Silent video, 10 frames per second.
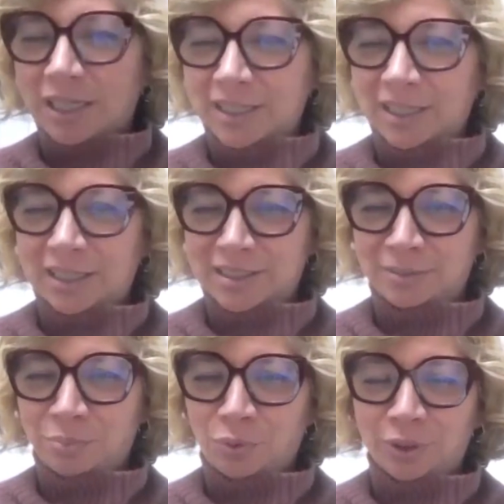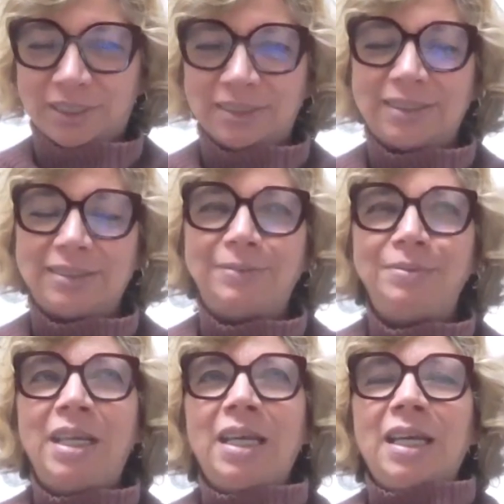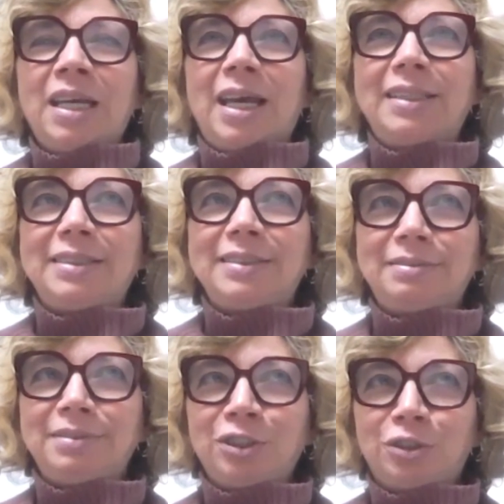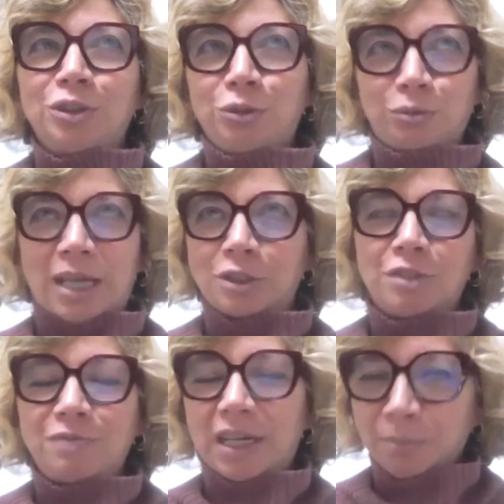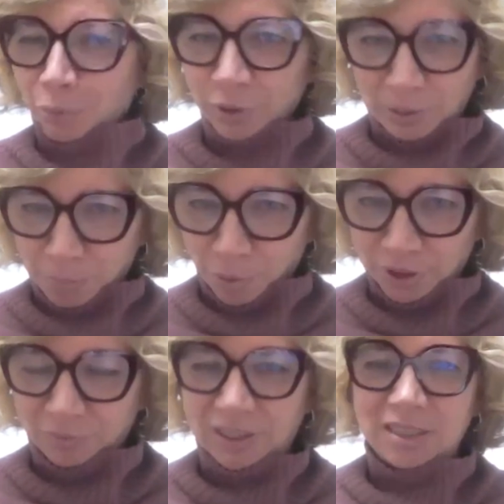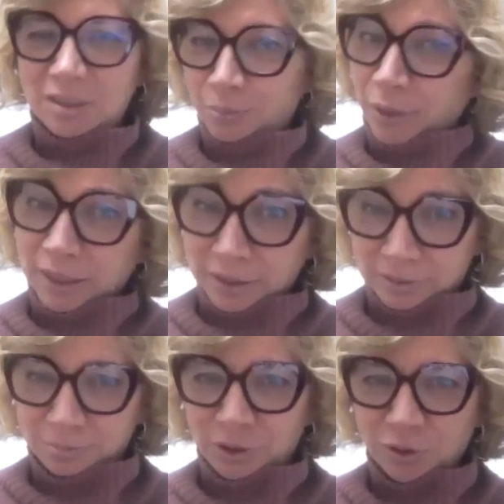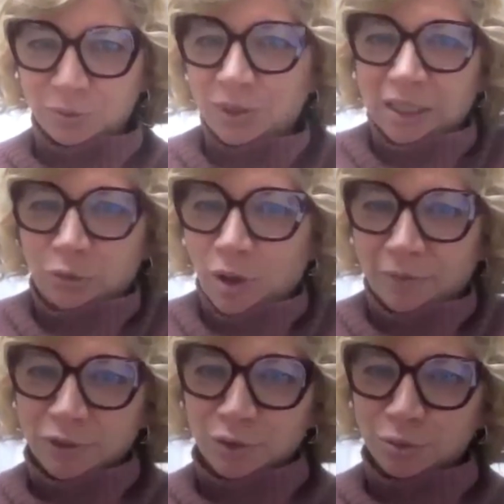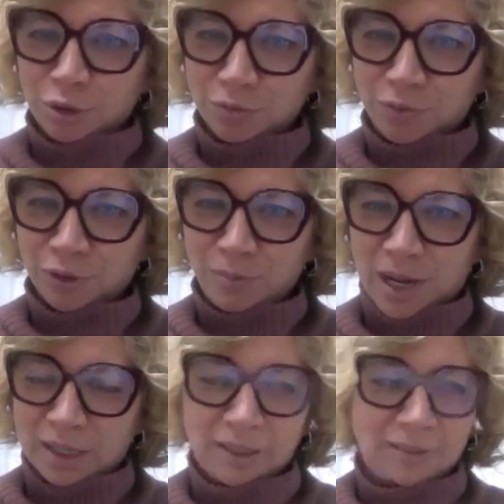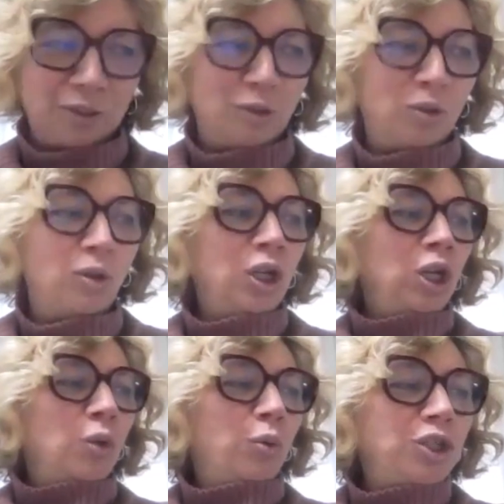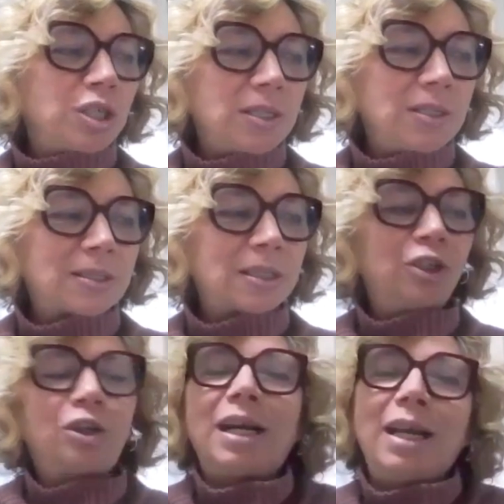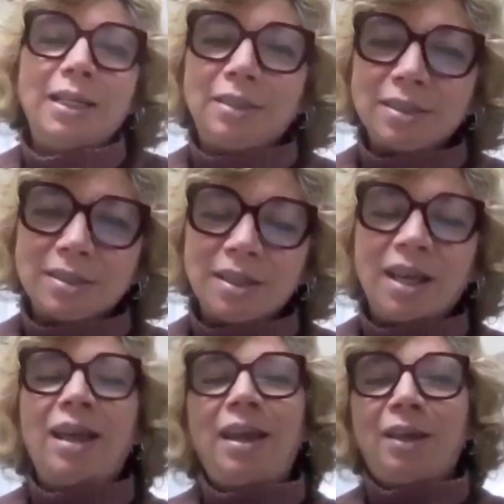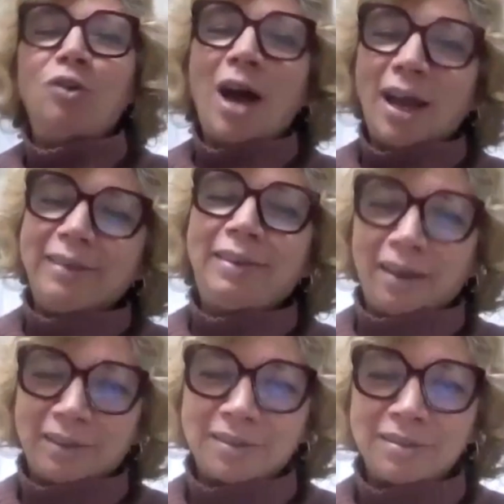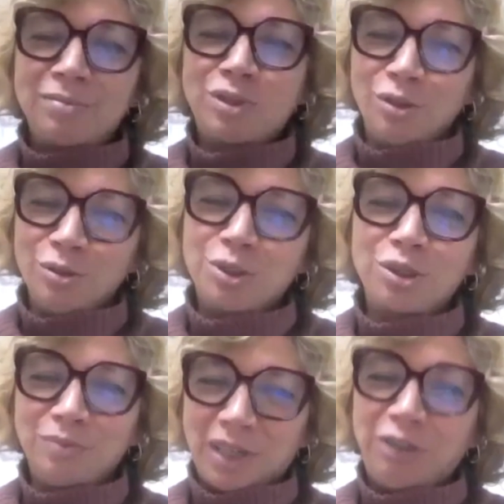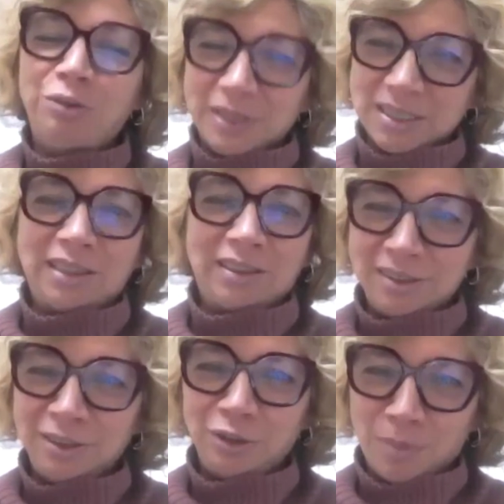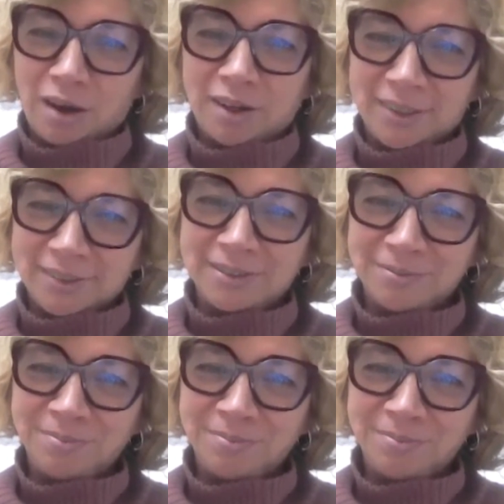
I think it's important. And you touch a very important point, that is the product, because we need to have solution for the market. Which is your latest eco high-tech solution that you presented in the market?